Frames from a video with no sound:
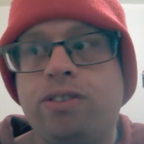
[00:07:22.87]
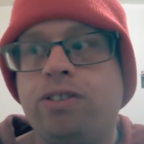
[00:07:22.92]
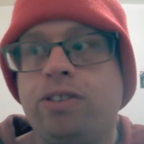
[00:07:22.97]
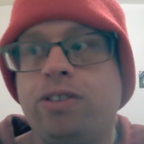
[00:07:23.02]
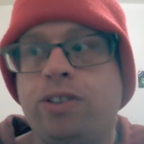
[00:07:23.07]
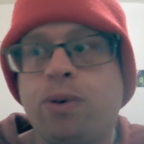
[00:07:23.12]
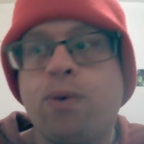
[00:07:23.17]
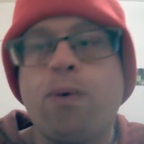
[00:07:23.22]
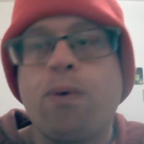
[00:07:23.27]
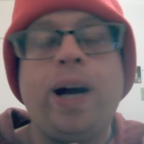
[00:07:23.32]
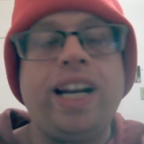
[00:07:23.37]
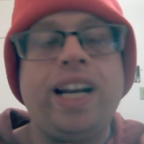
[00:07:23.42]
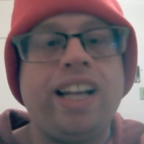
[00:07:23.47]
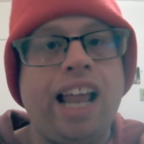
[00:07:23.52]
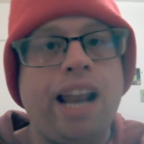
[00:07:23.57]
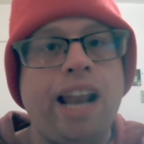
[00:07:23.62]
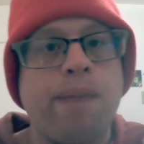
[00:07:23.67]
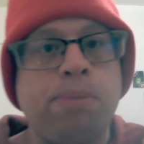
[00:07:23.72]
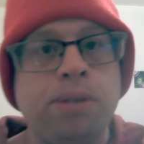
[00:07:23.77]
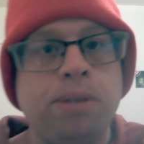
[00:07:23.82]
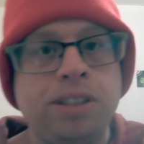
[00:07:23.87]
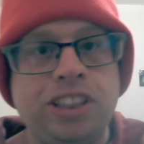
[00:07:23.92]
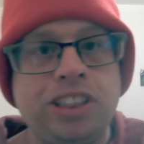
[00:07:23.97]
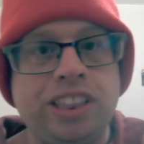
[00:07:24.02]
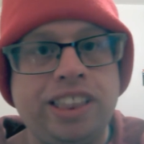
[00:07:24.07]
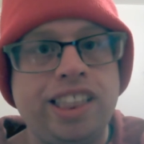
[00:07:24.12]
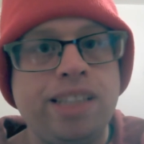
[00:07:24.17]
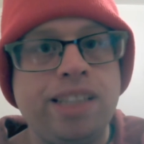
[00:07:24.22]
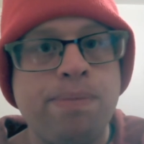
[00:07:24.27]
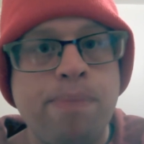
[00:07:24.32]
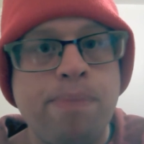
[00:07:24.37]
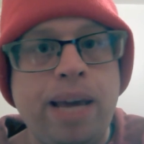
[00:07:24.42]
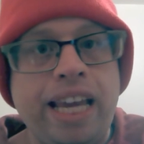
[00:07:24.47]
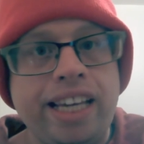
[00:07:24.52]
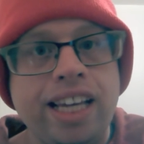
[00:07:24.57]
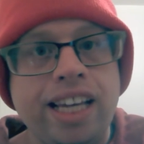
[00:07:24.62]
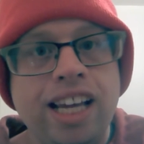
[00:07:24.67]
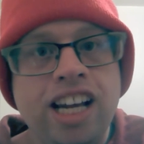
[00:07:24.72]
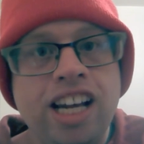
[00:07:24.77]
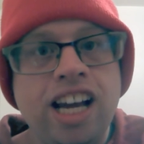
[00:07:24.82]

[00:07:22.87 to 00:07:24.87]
through quite a lot of pushing to make